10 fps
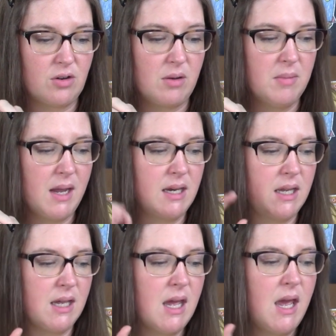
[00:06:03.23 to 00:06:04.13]

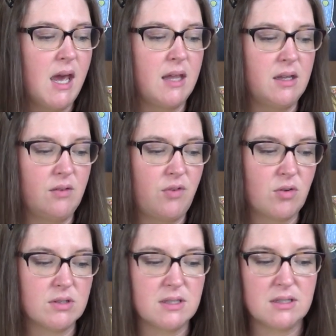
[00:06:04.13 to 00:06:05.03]
Almighty and then it
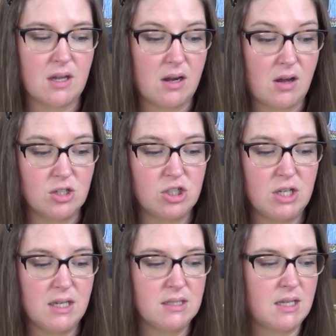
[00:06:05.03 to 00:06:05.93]
focuses on, on
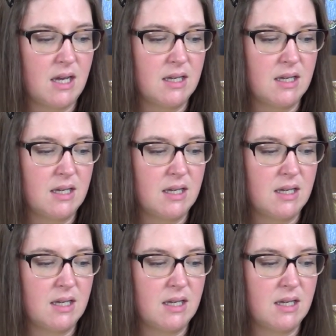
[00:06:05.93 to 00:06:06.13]
Jesus